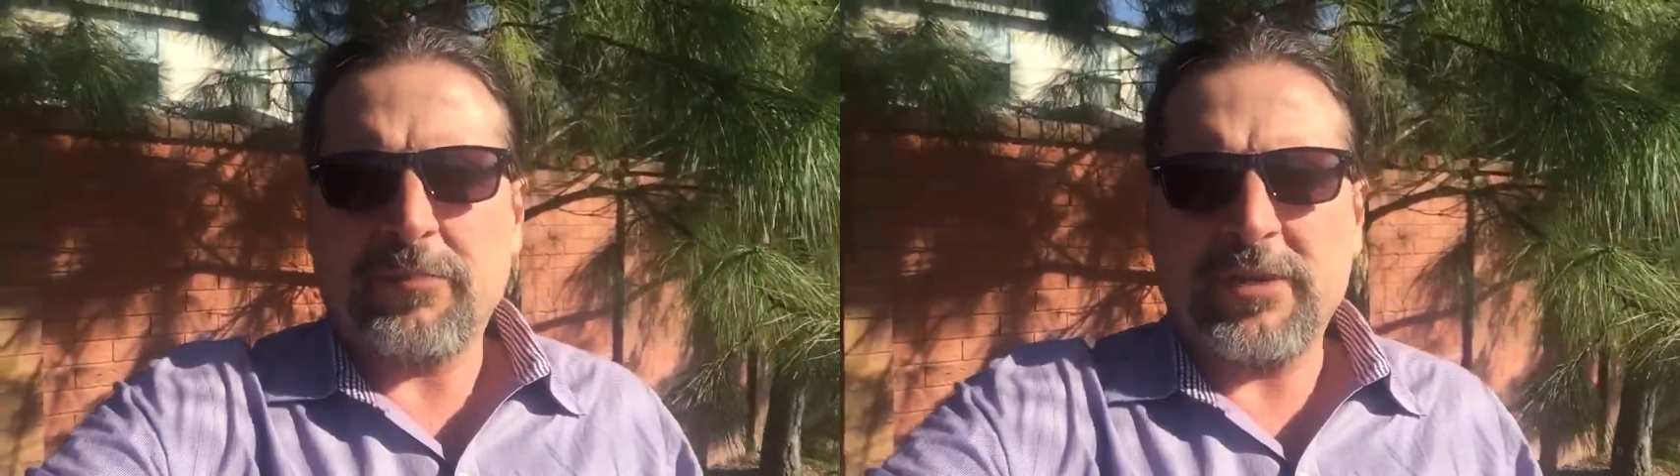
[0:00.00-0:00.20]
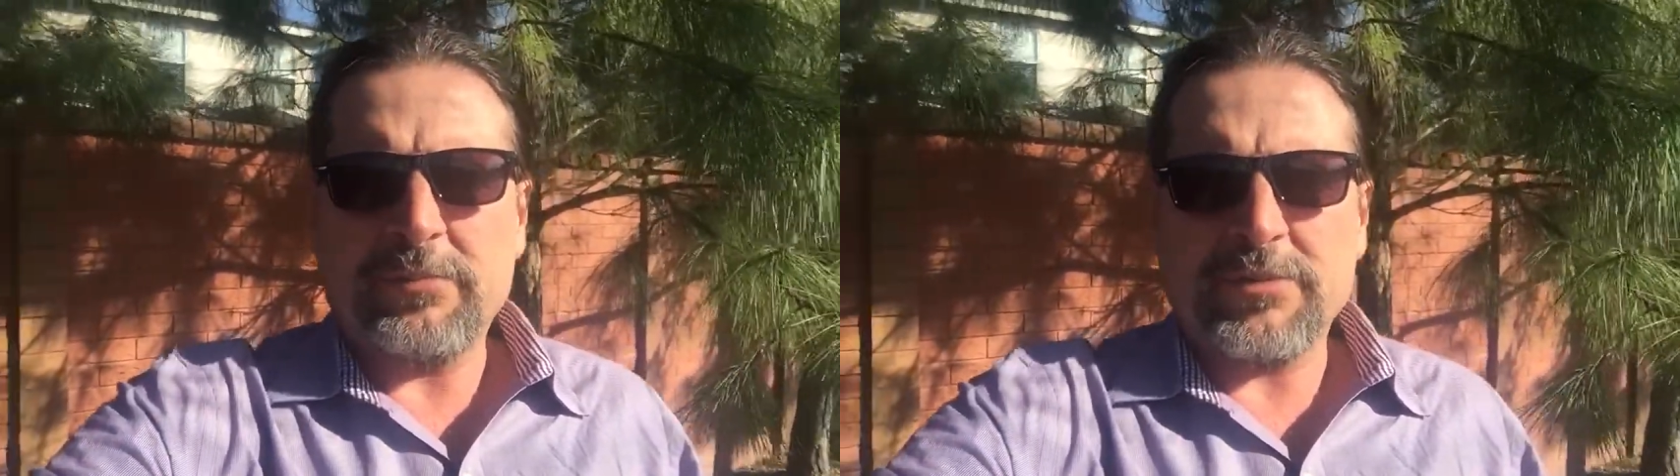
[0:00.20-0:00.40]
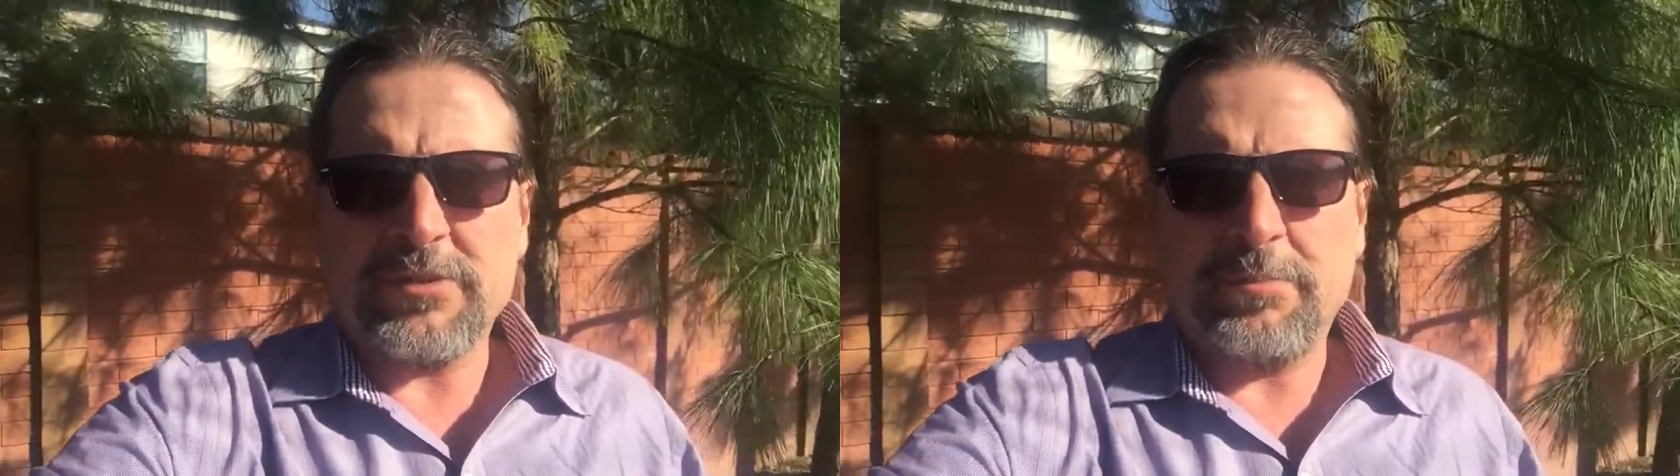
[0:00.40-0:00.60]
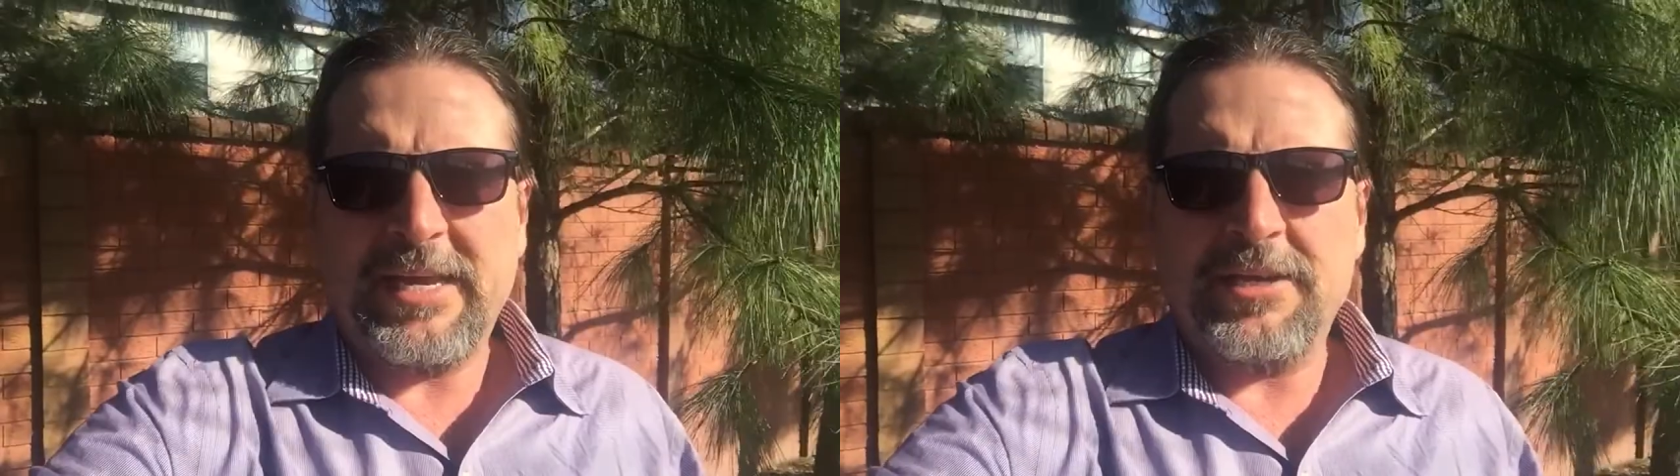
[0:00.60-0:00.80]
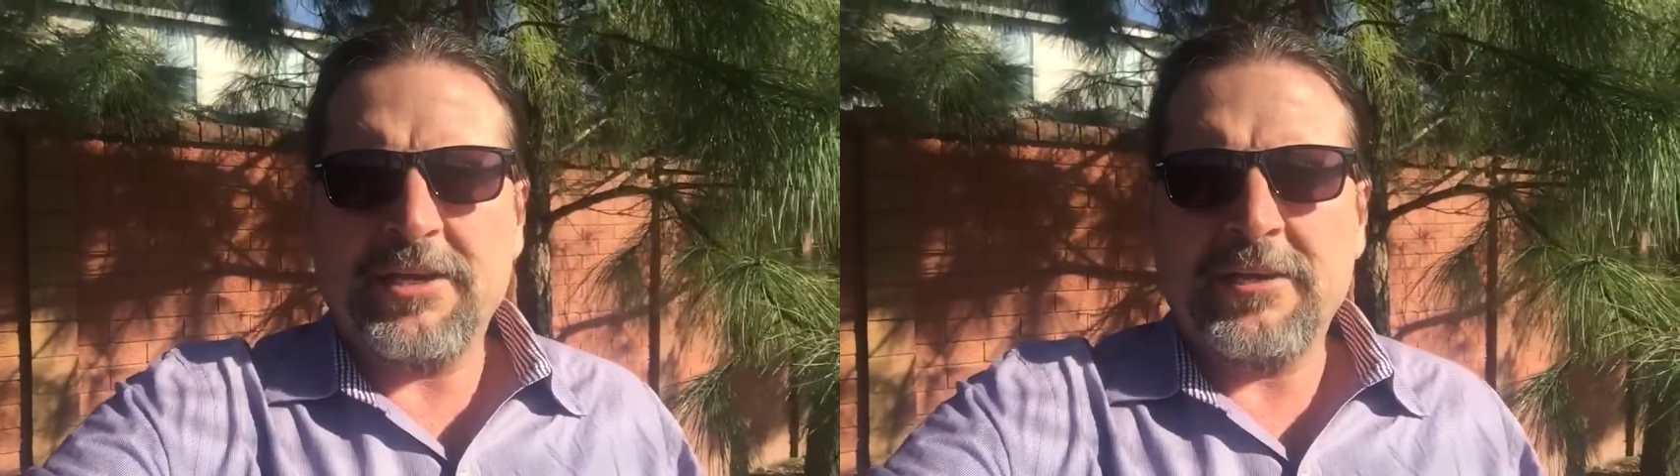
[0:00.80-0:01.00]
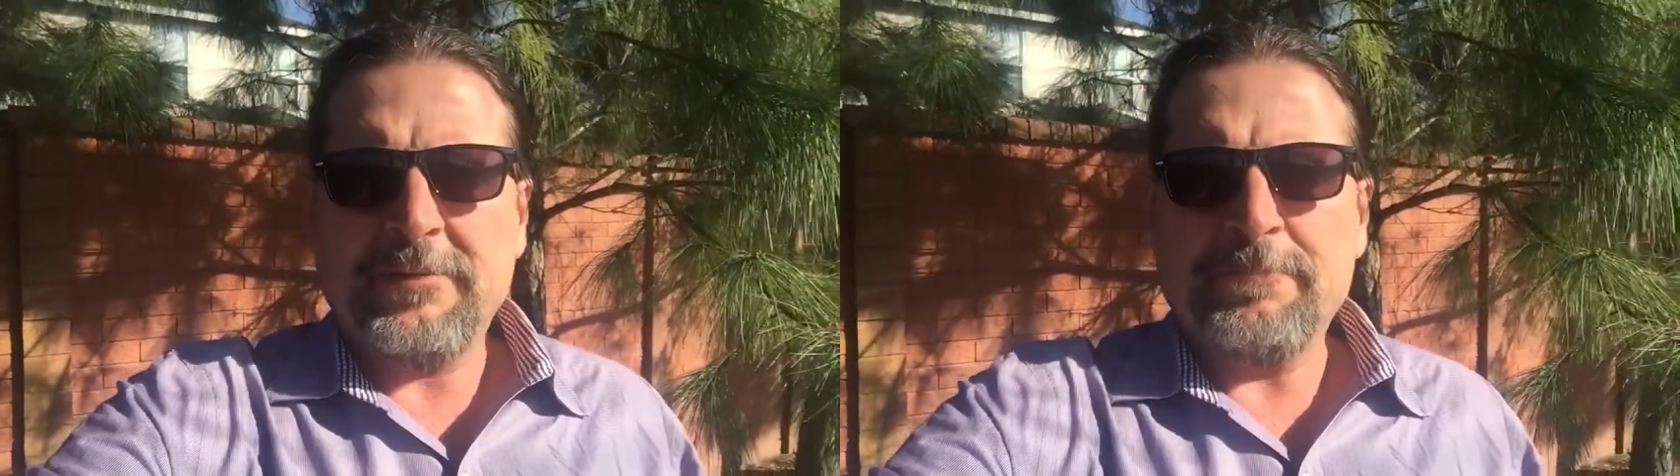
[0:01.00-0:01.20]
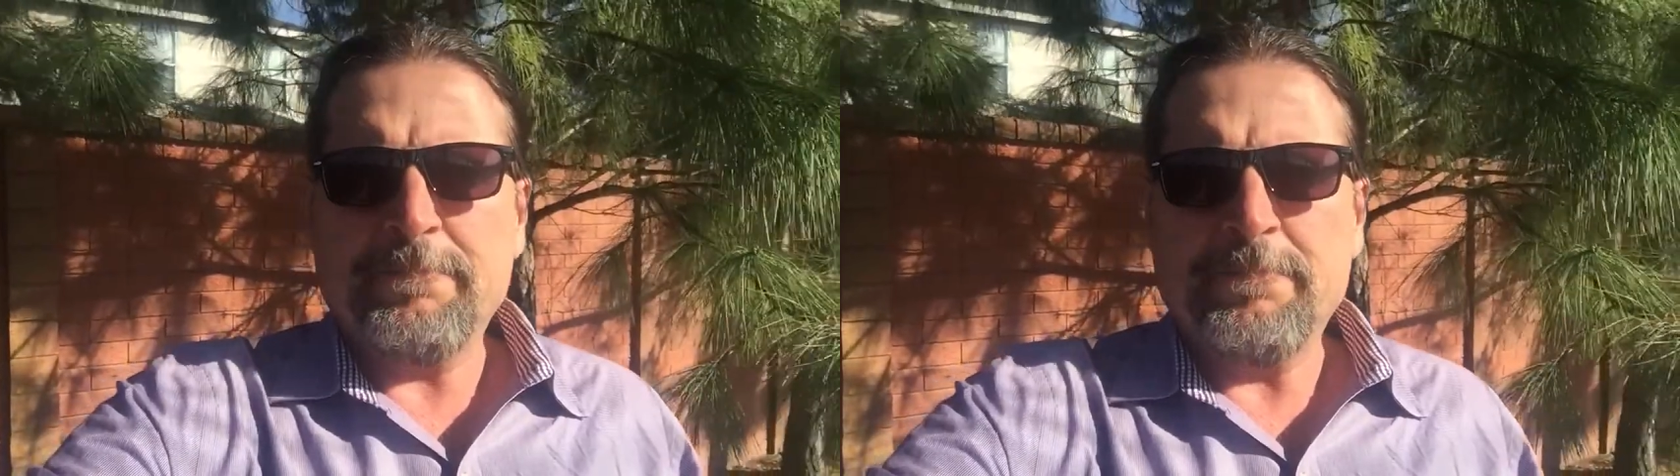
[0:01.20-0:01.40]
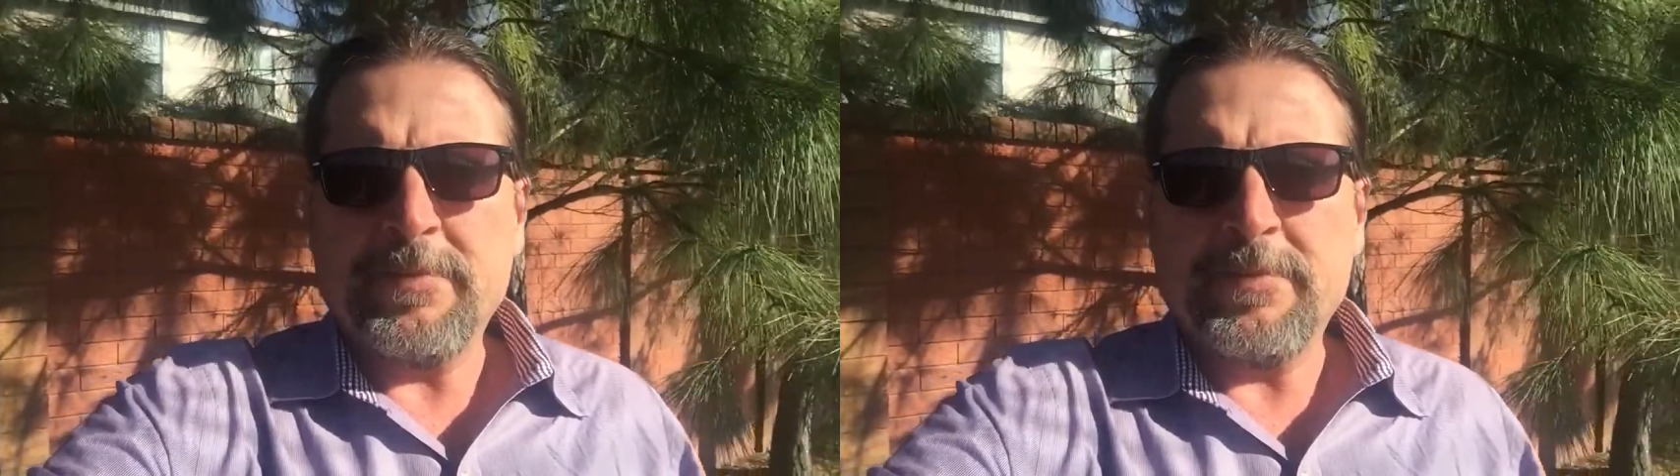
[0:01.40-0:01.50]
people's opinion.